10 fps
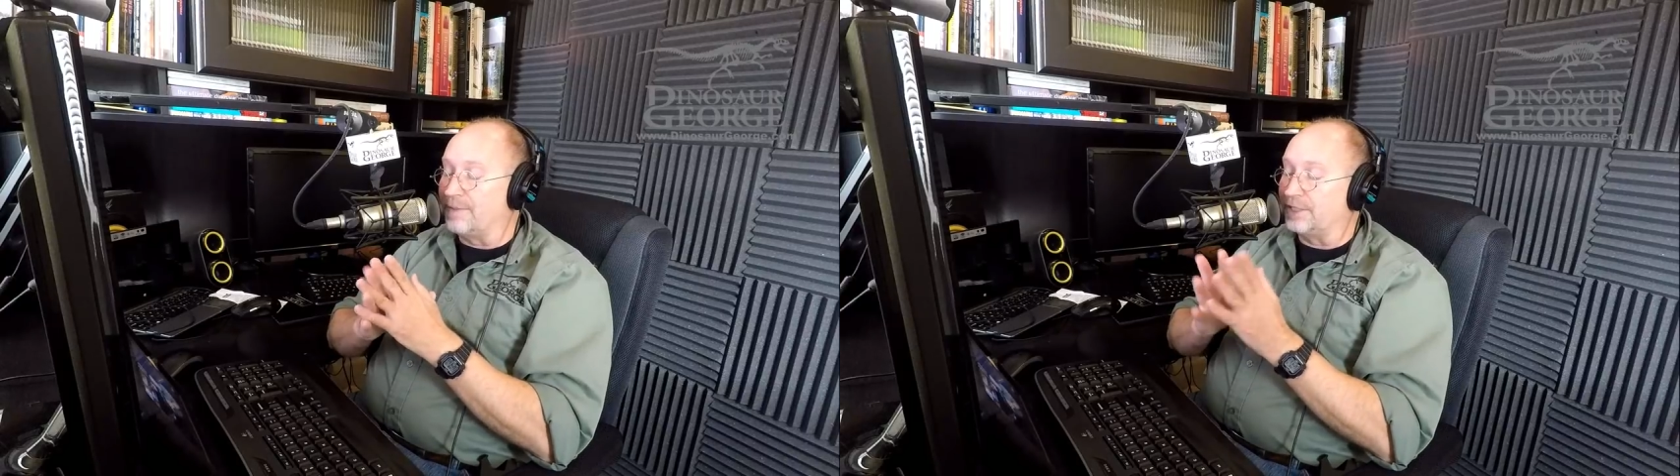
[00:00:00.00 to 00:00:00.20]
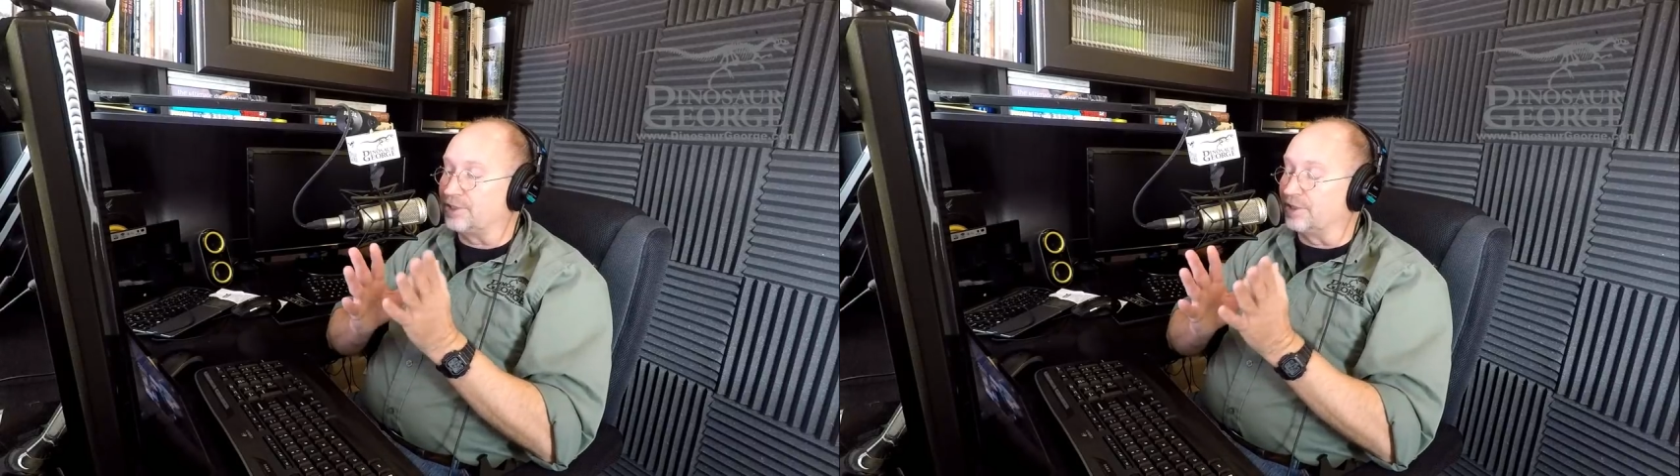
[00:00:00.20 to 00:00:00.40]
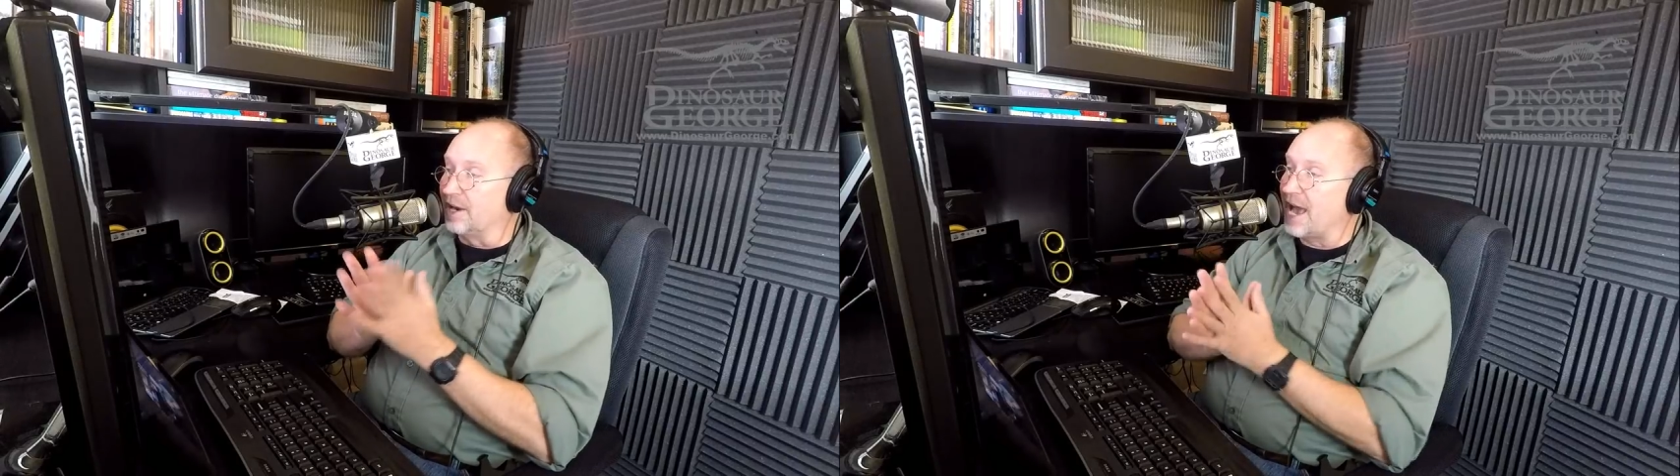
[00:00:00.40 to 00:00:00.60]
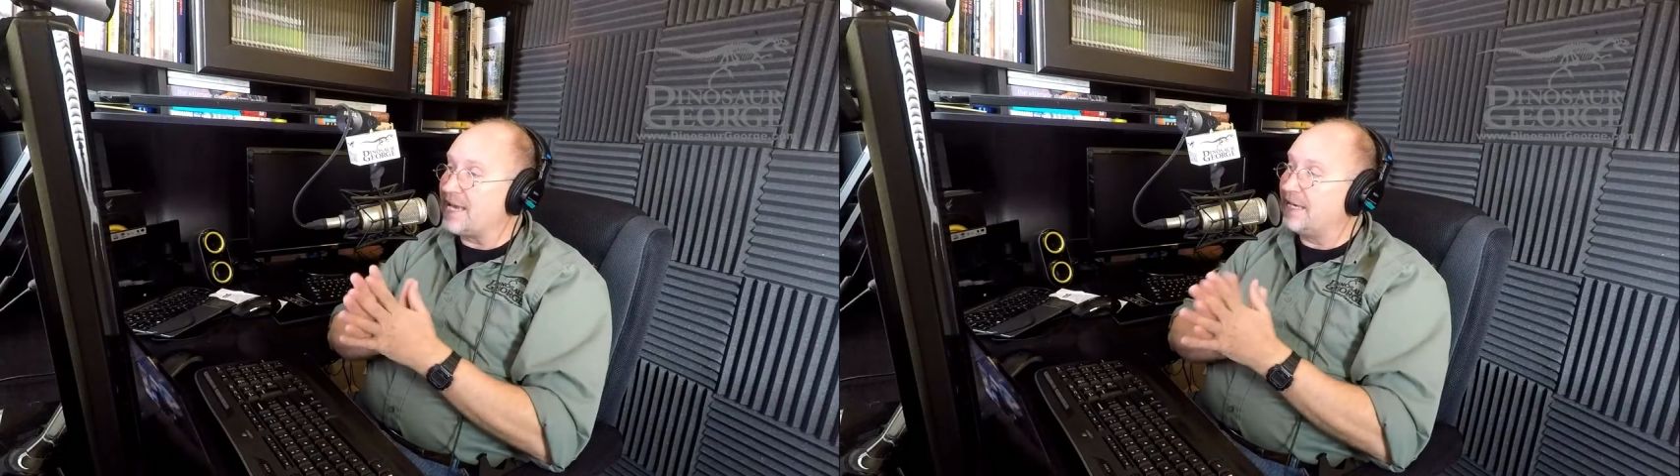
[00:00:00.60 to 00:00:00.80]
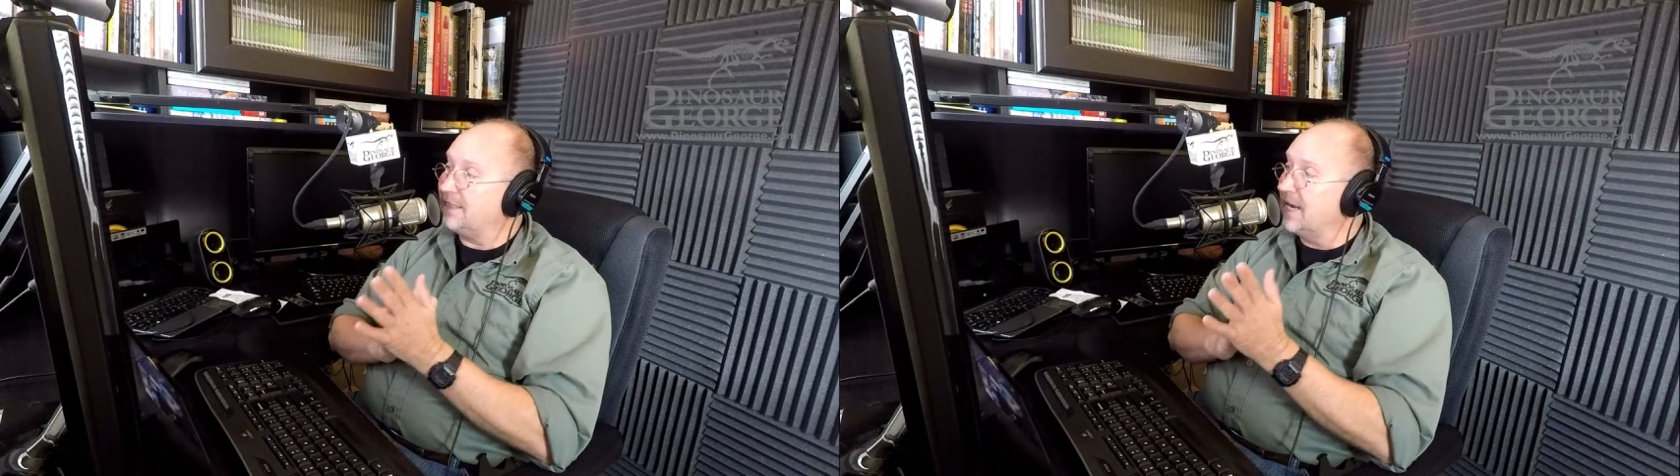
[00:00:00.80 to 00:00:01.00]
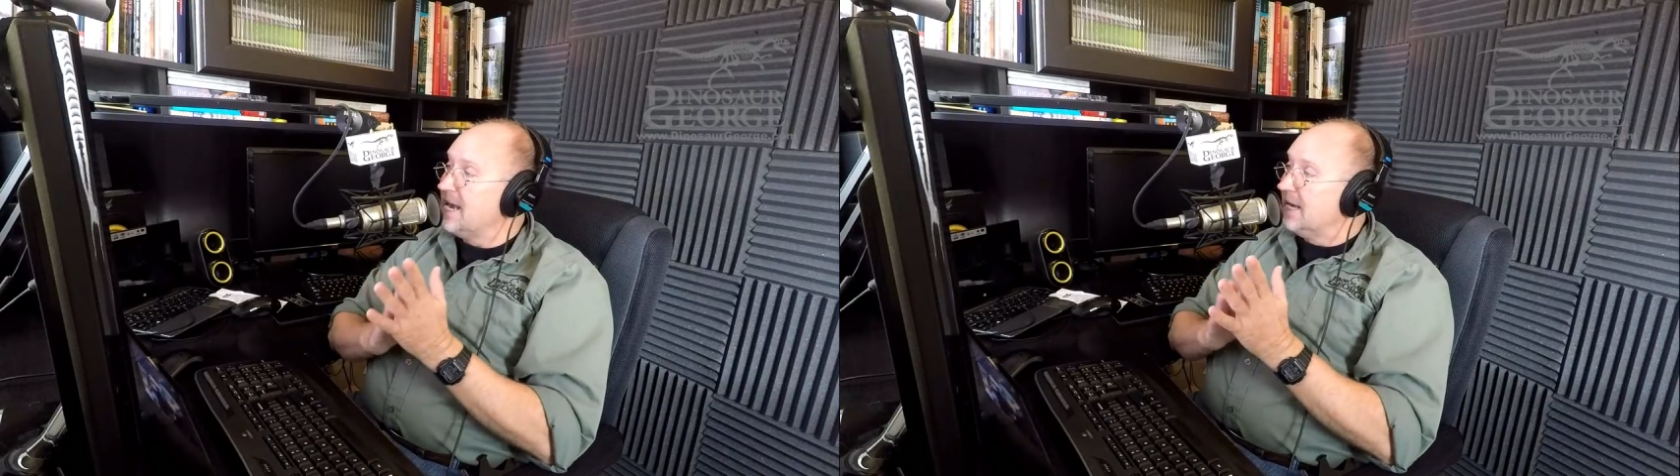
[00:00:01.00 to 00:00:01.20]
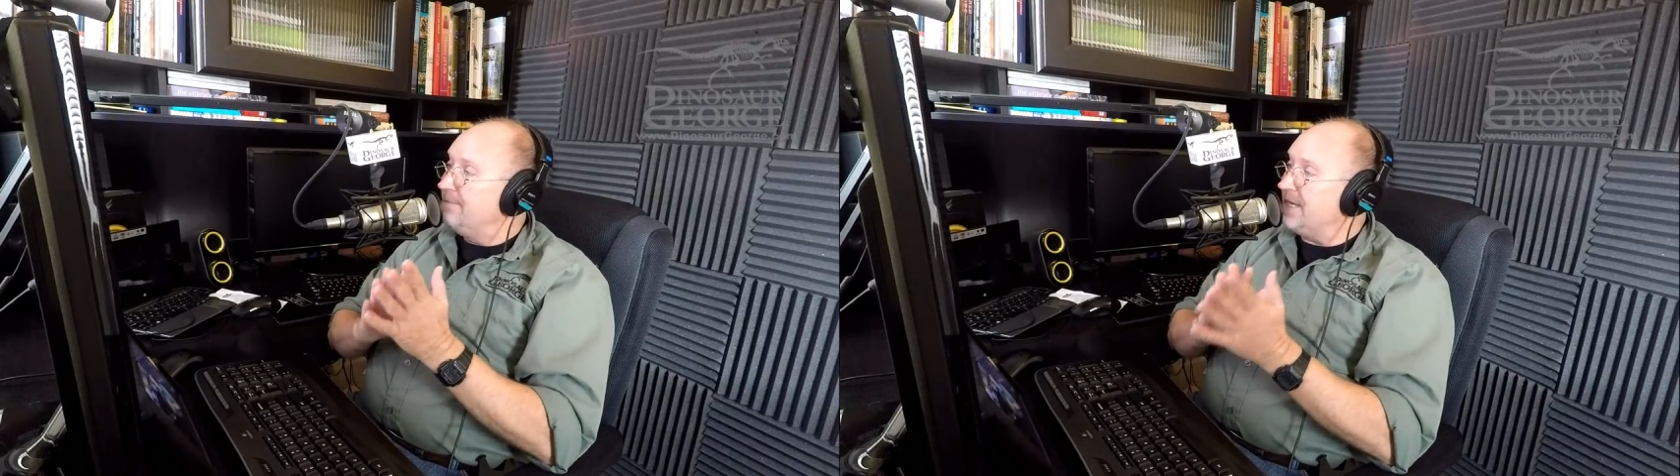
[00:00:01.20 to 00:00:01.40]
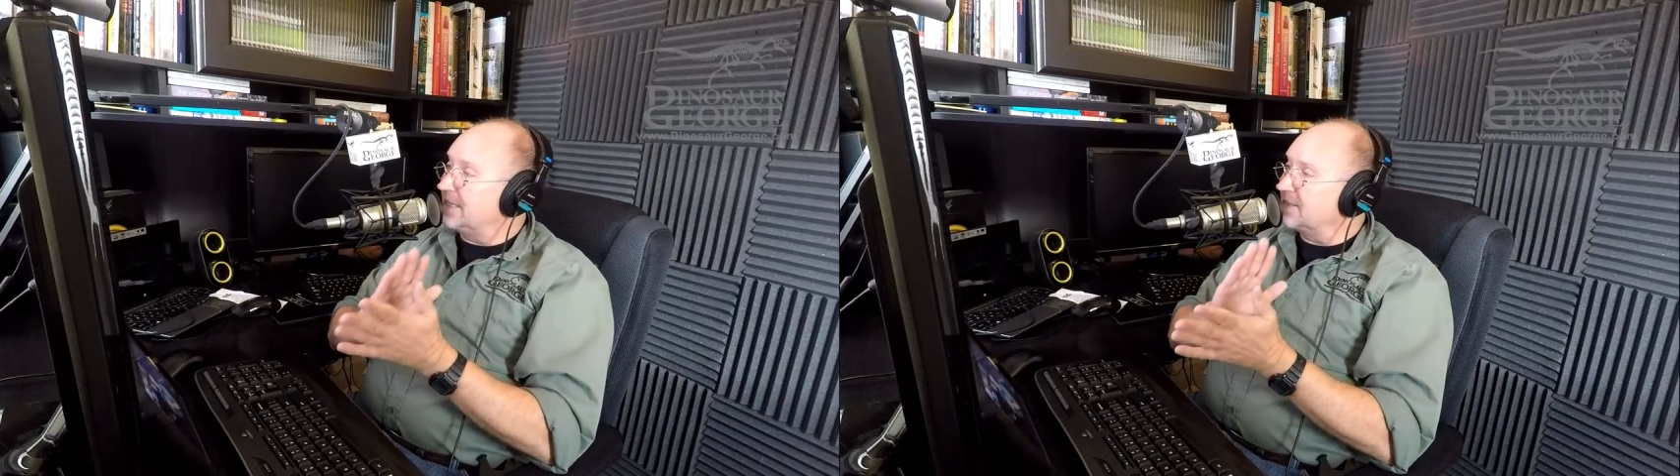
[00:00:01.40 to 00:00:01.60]
Make sure to like it
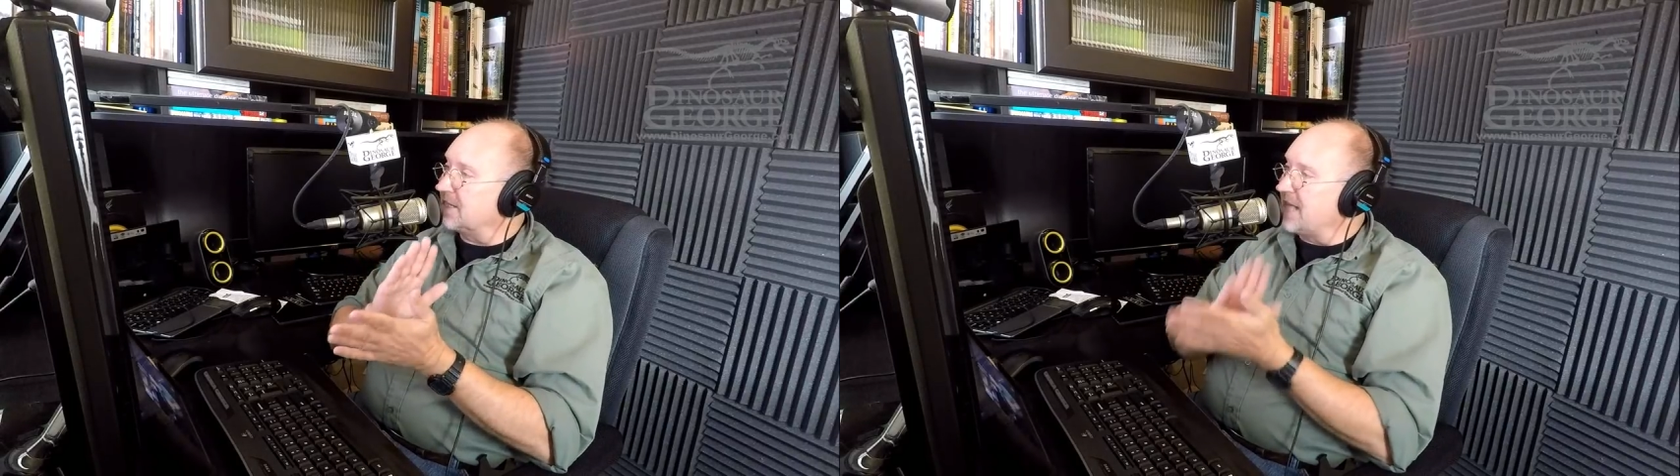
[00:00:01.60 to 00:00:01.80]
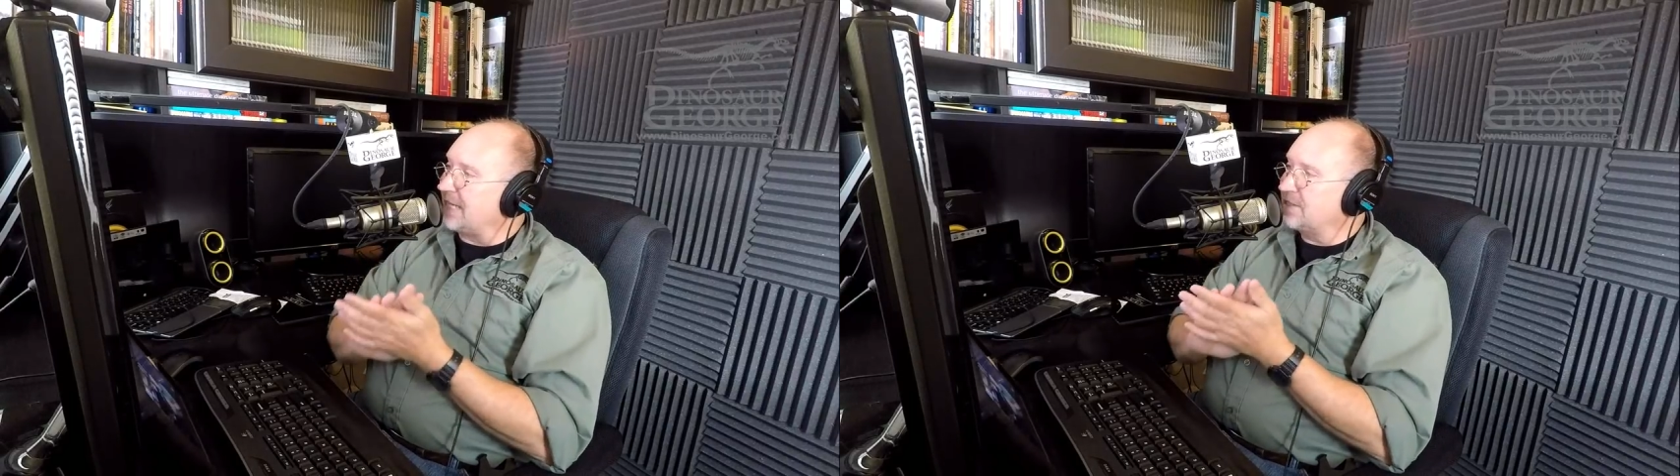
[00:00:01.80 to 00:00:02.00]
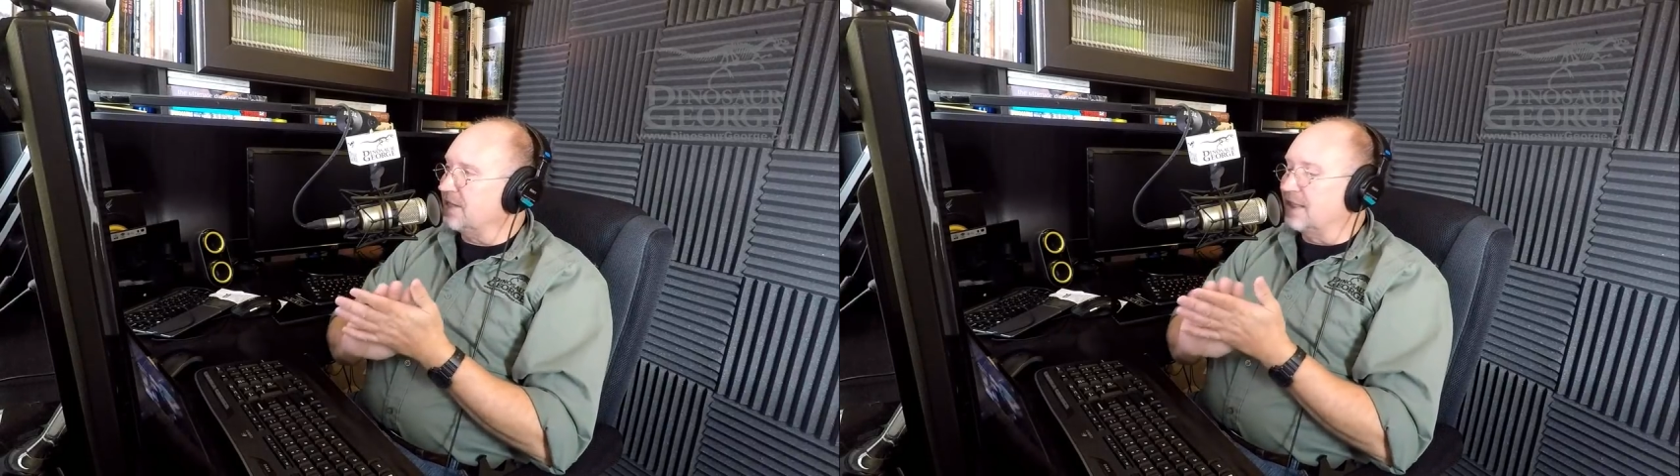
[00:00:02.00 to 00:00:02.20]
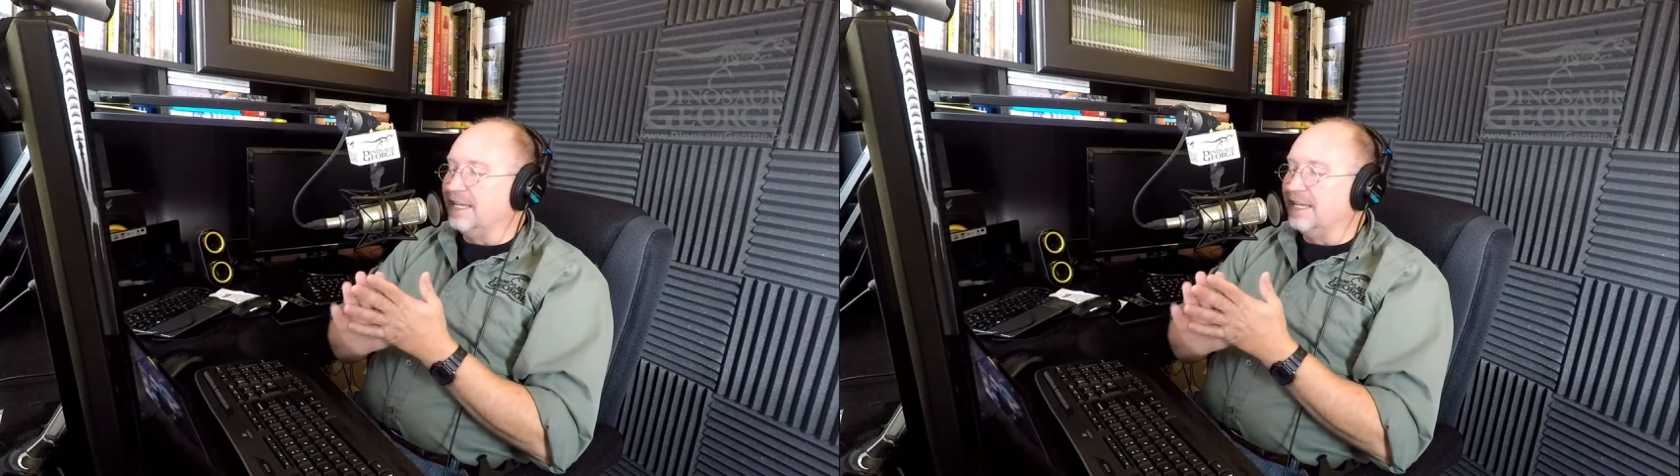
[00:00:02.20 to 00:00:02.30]
because that's the